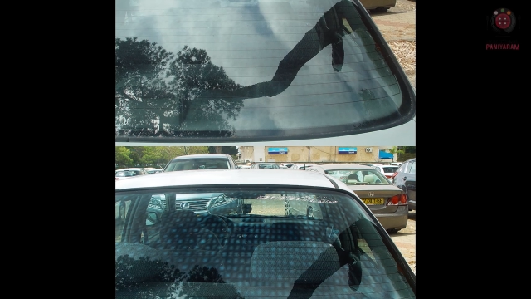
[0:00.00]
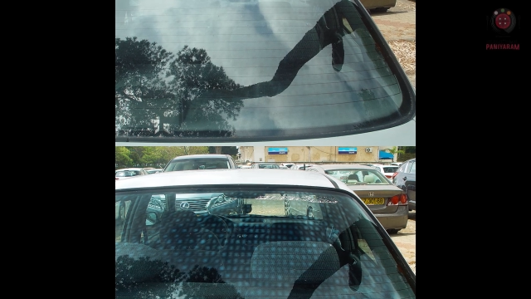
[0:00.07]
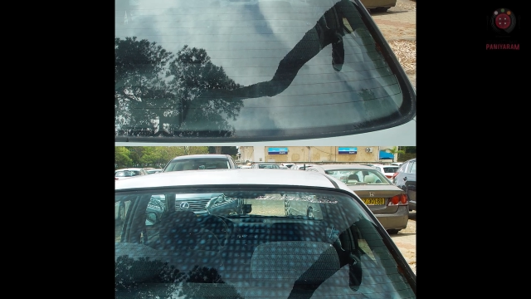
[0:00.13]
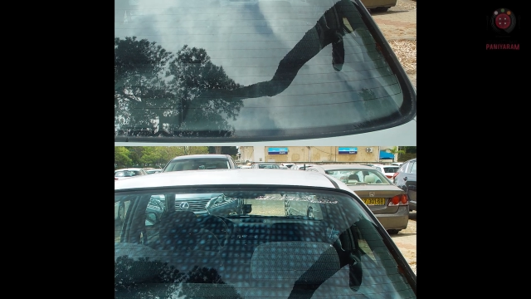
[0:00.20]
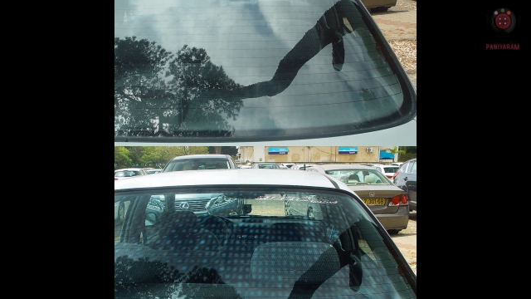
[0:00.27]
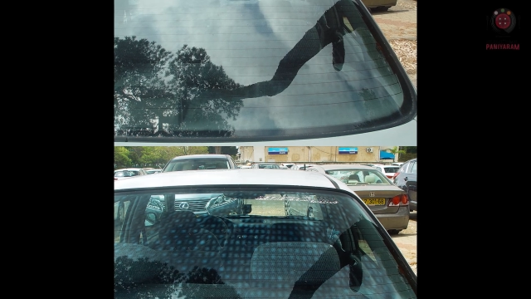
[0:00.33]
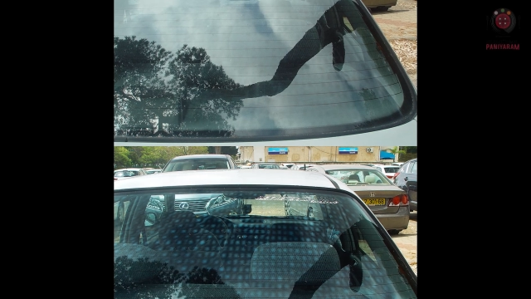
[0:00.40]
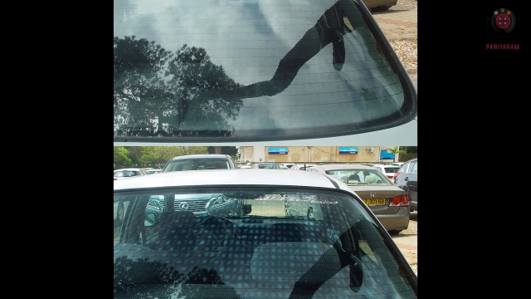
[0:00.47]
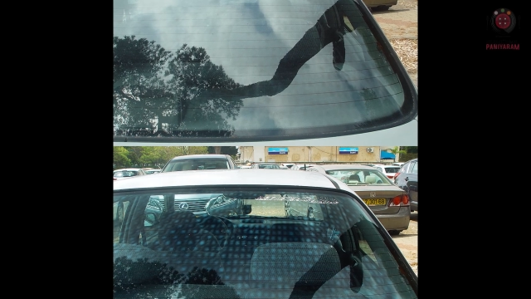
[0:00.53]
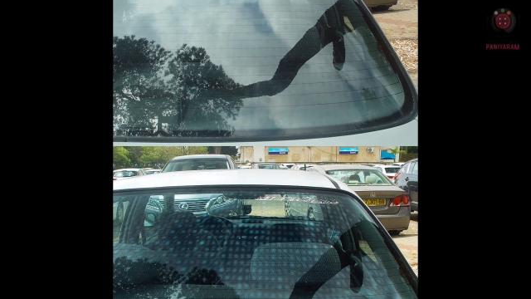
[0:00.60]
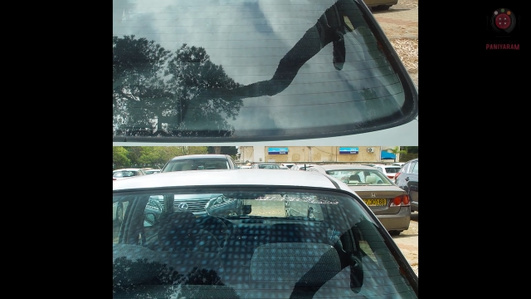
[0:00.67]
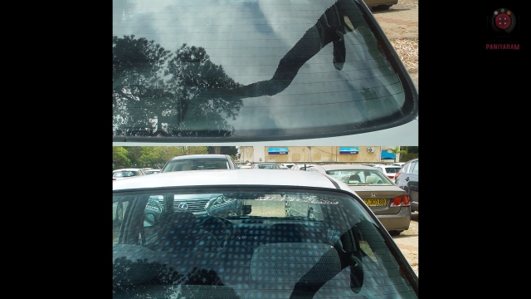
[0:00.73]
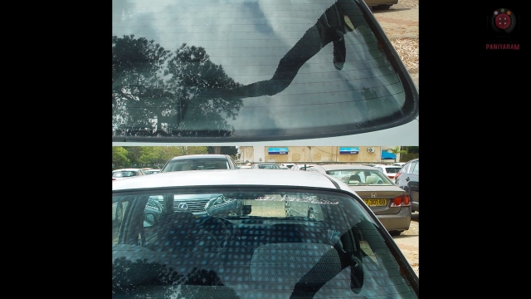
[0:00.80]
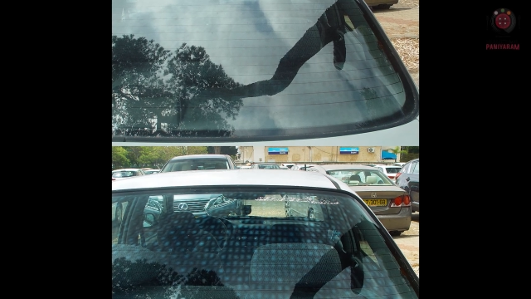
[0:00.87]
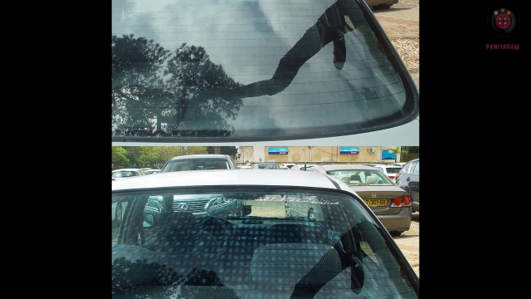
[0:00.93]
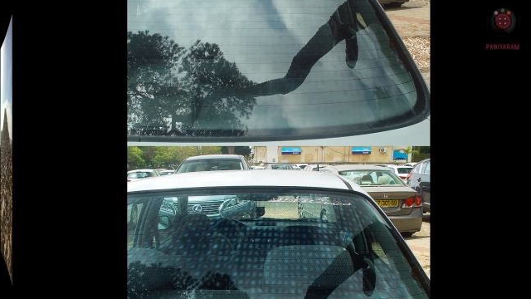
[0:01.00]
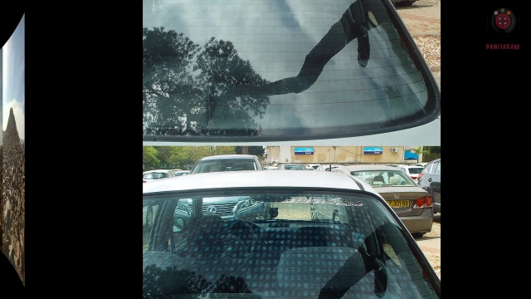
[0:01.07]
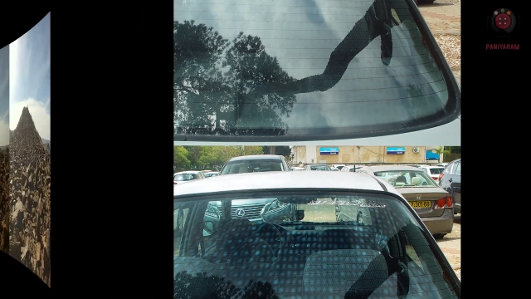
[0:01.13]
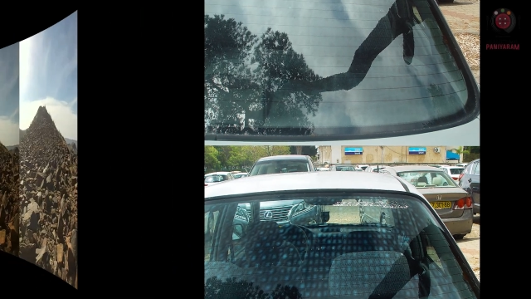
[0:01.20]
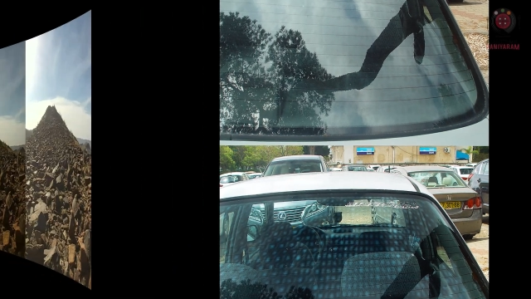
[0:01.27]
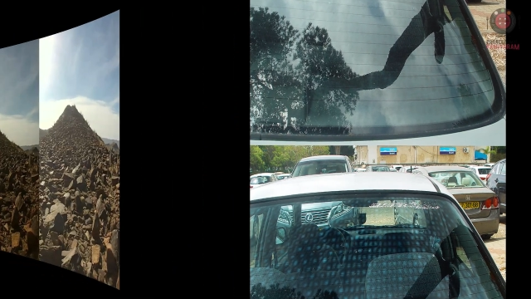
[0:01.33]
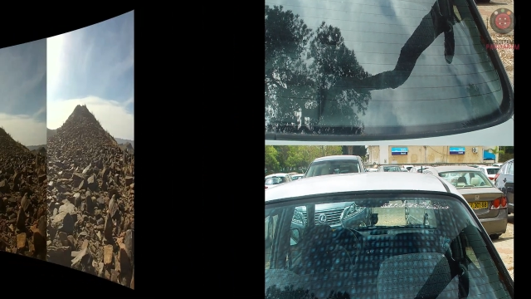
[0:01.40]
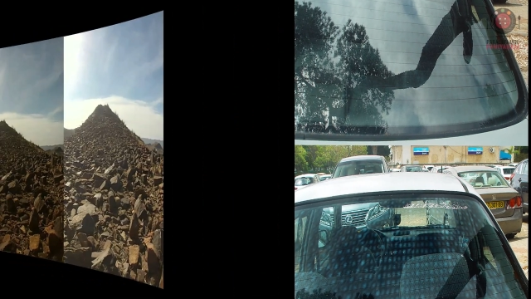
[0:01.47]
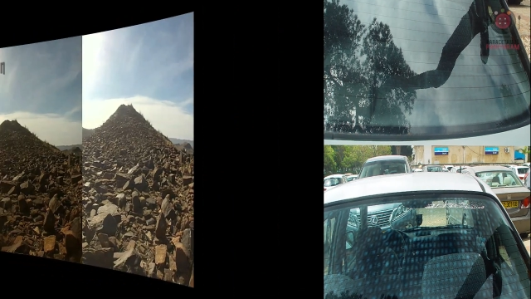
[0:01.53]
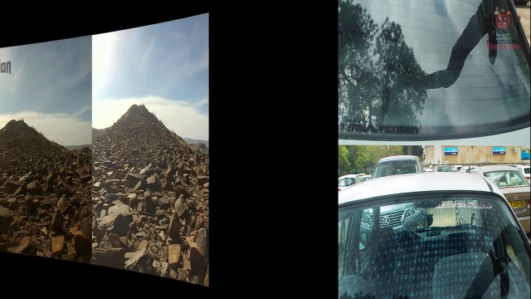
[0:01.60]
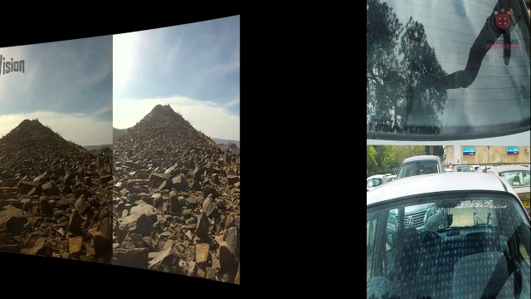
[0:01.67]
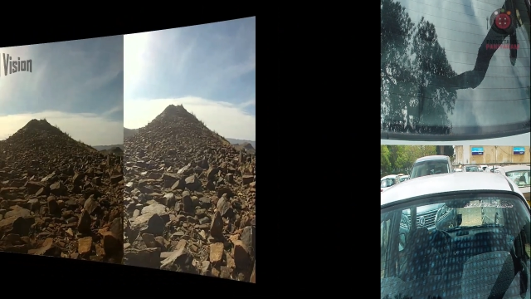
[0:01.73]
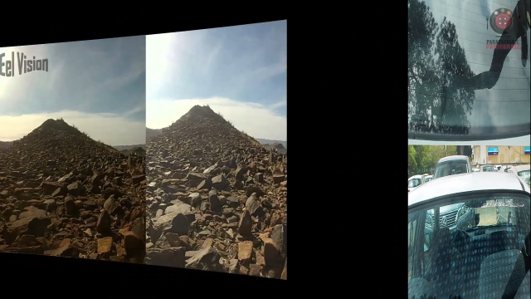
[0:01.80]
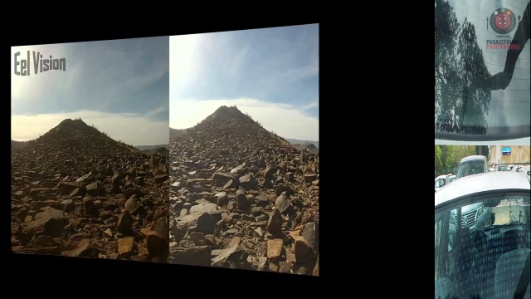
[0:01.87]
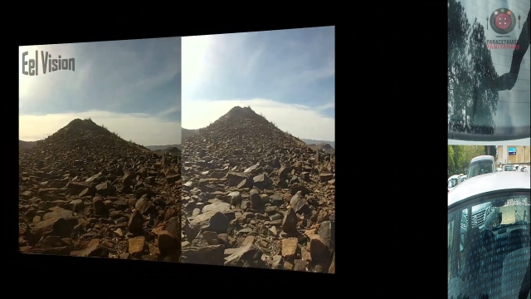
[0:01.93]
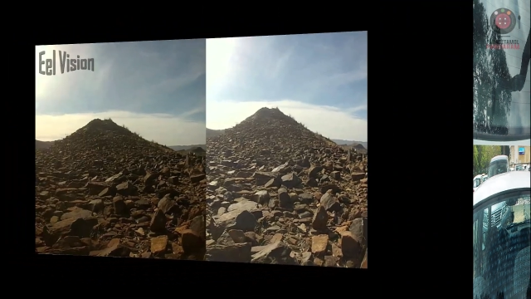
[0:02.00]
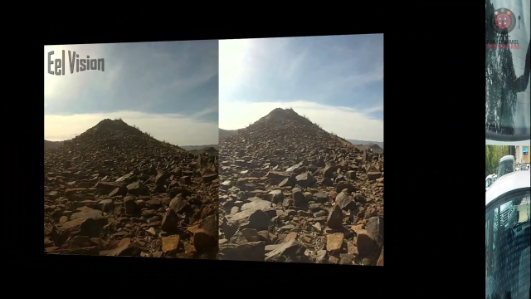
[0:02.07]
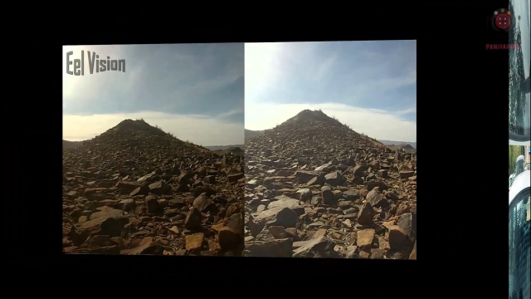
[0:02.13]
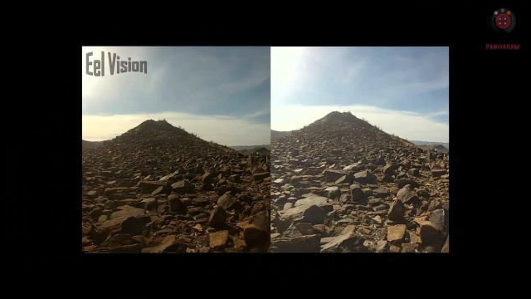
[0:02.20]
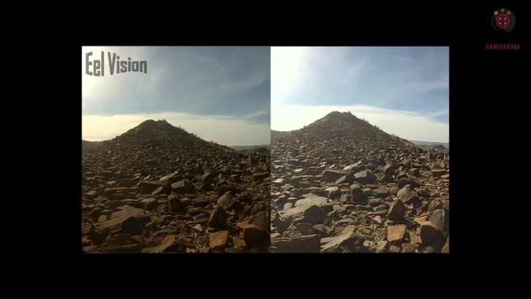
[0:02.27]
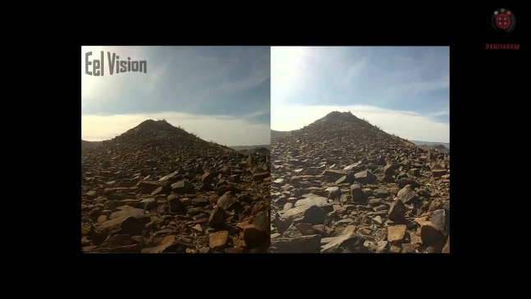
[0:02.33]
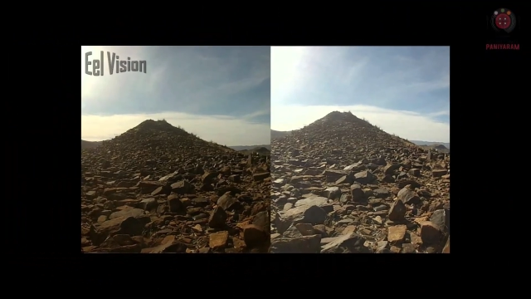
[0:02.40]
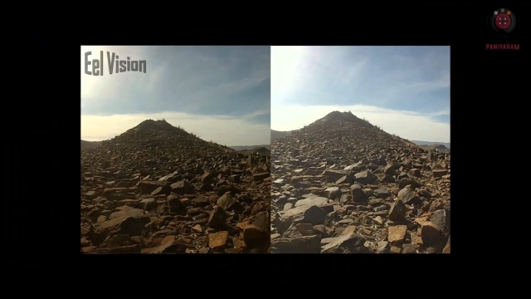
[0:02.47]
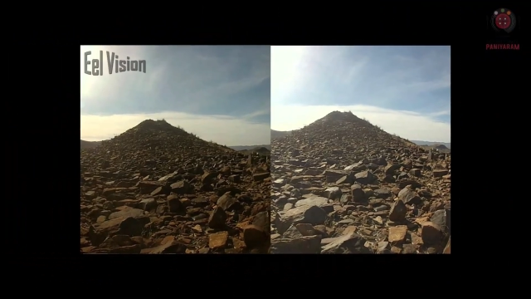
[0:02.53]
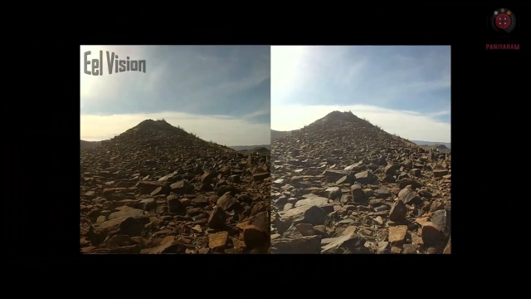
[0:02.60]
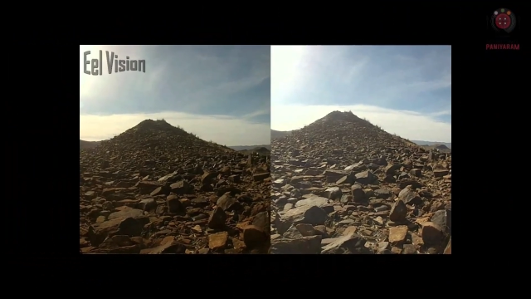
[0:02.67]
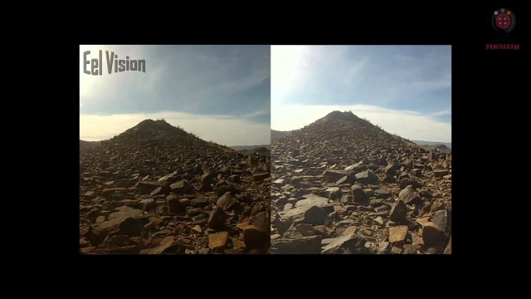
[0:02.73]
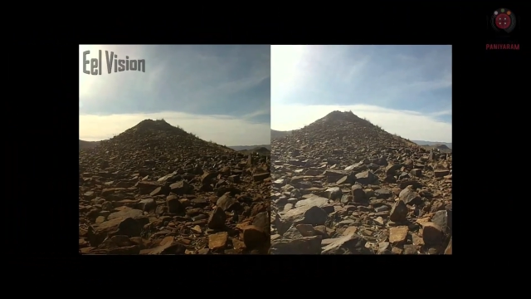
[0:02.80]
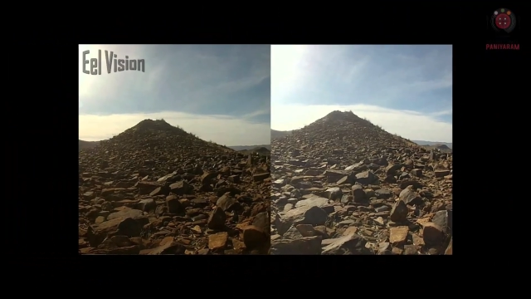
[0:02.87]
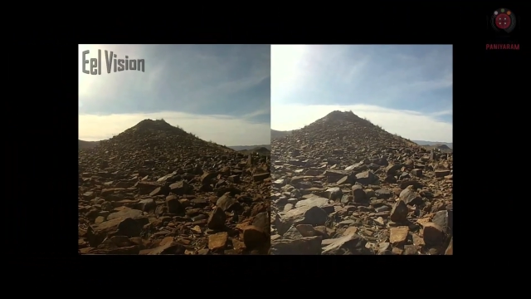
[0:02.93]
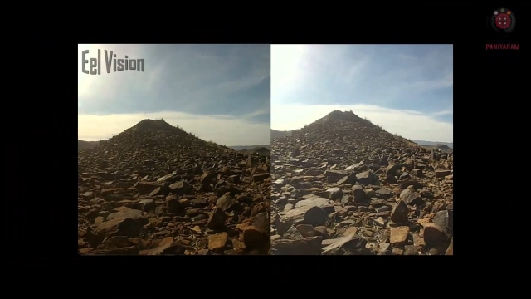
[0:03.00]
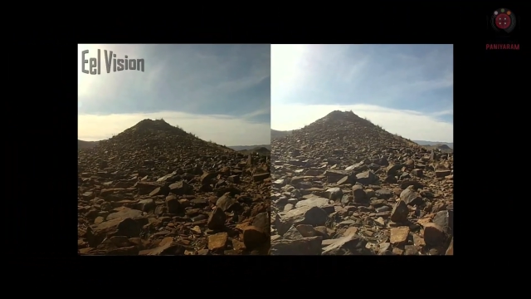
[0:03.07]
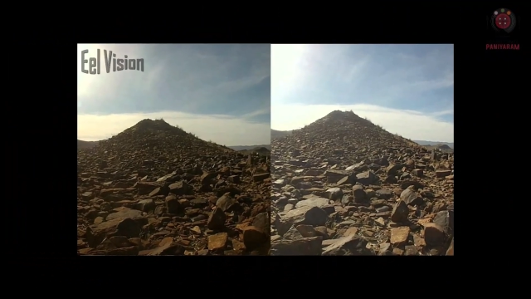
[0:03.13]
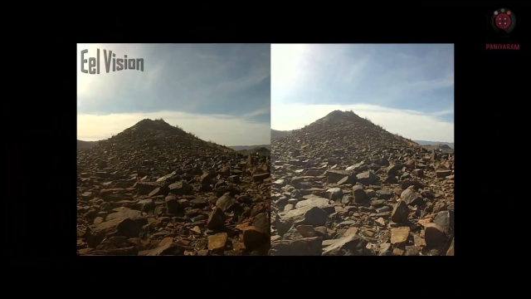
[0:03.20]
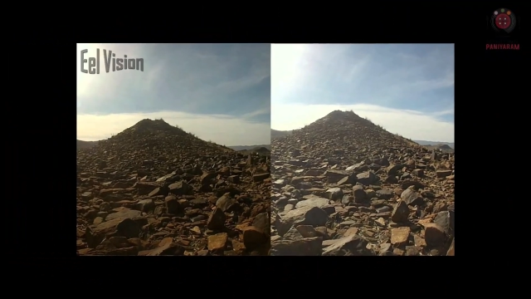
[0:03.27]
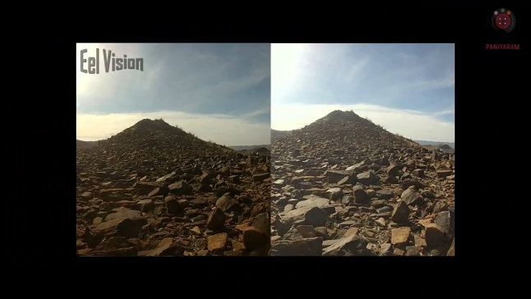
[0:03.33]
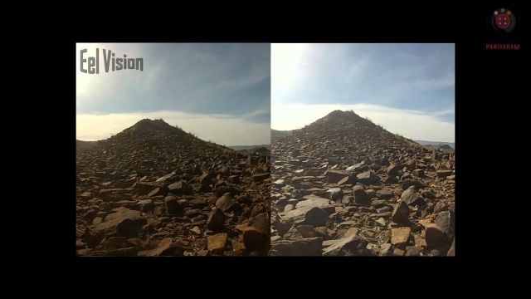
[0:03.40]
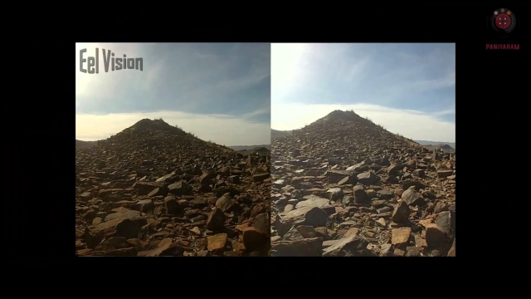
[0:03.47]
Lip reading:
No face is visible, so there are no lips to read.